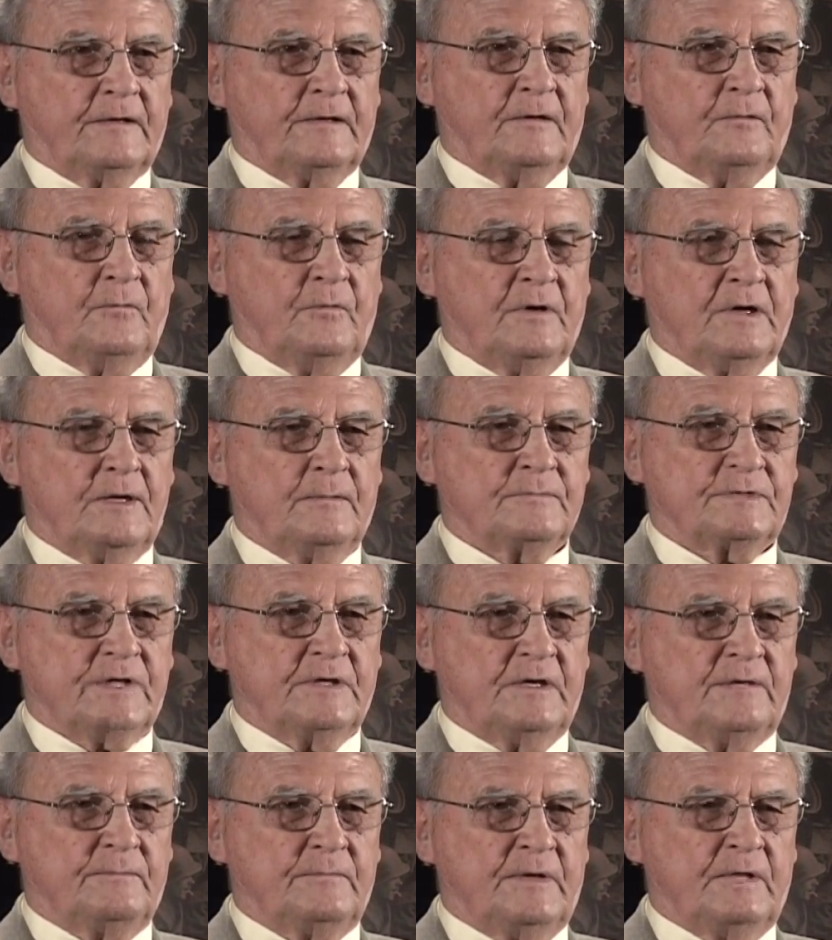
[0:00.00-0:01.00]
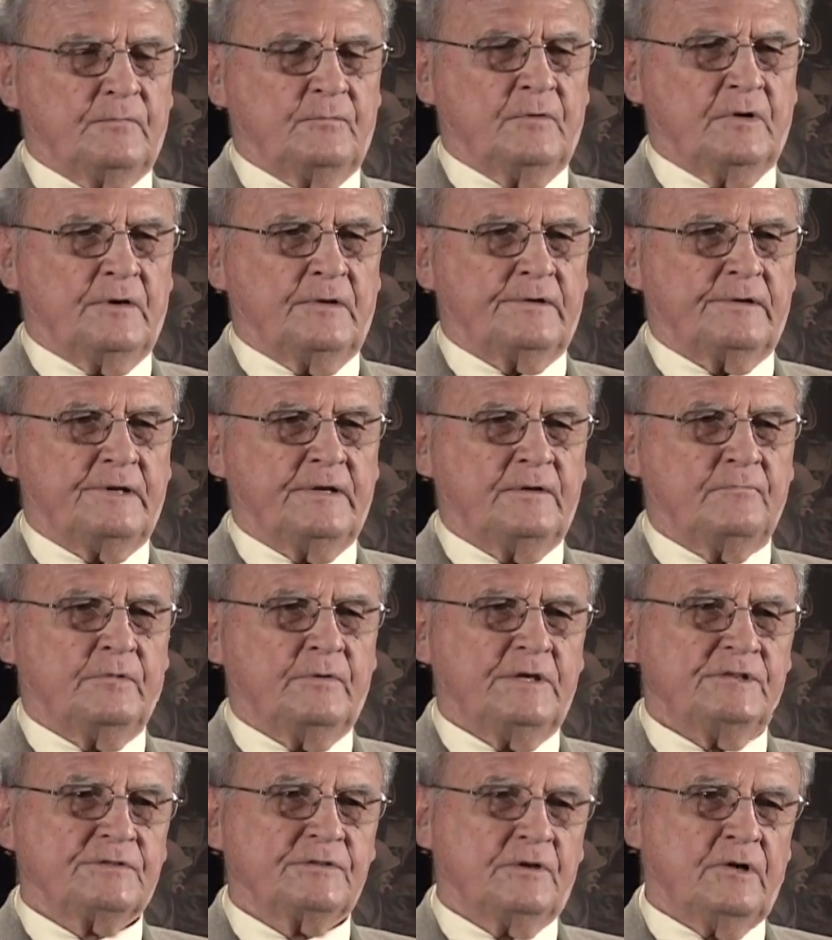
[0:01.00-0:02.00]
And one of them said to me, Well, did
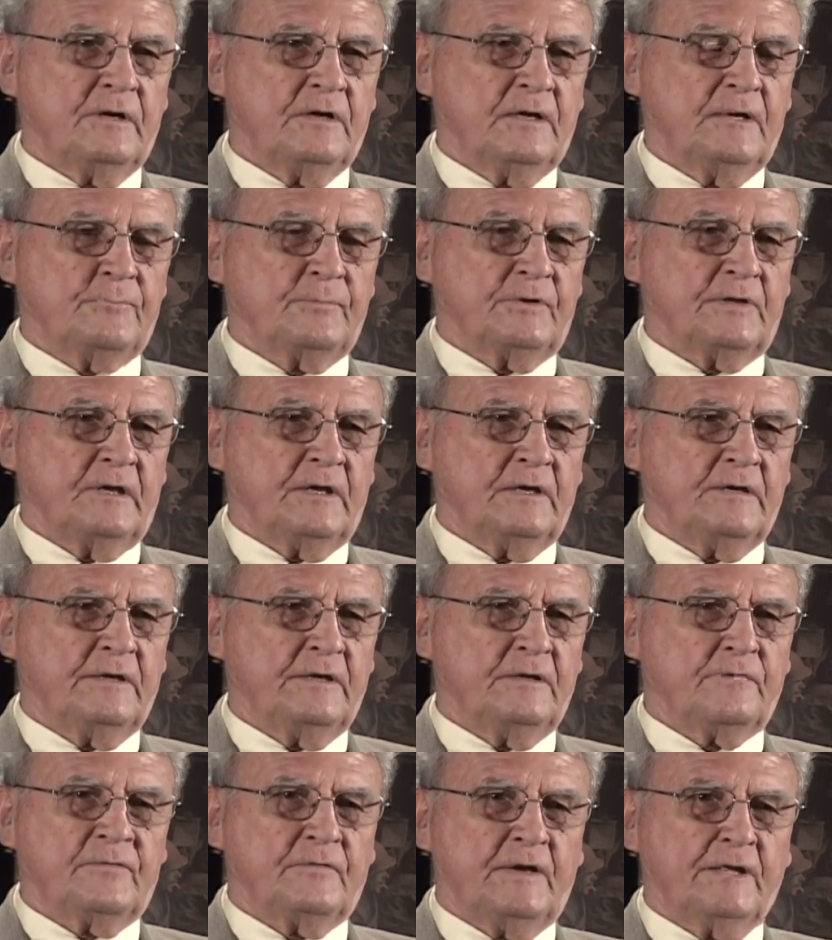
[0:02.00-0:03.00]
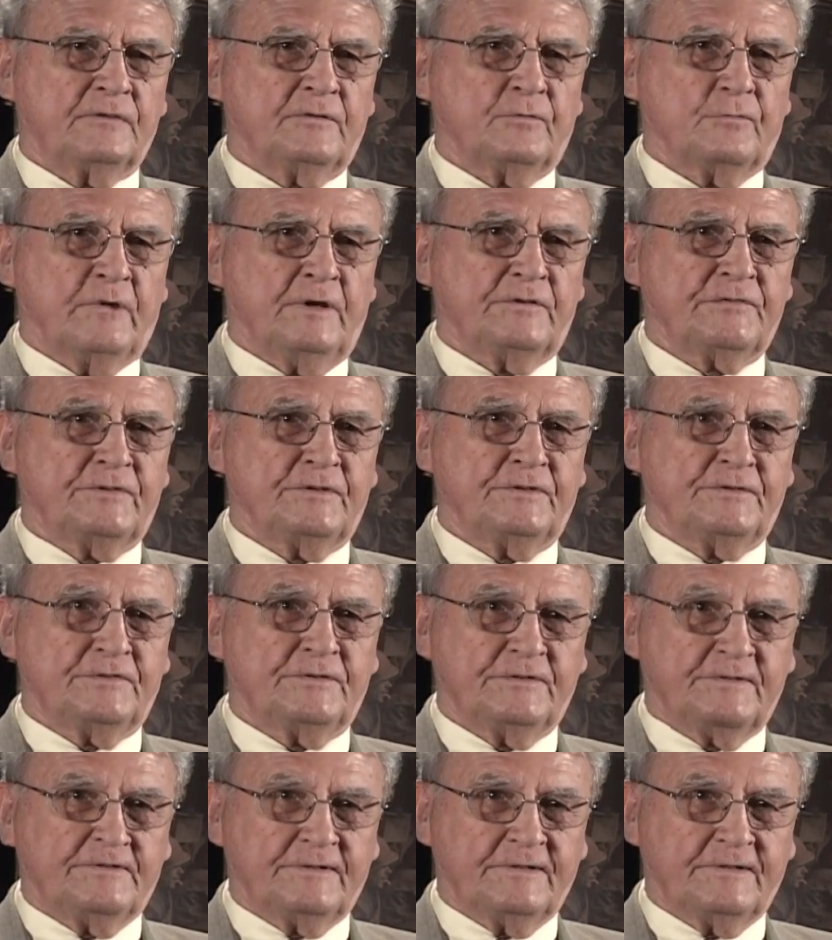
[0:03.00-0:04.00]
we join up with Italy to fight the Russians?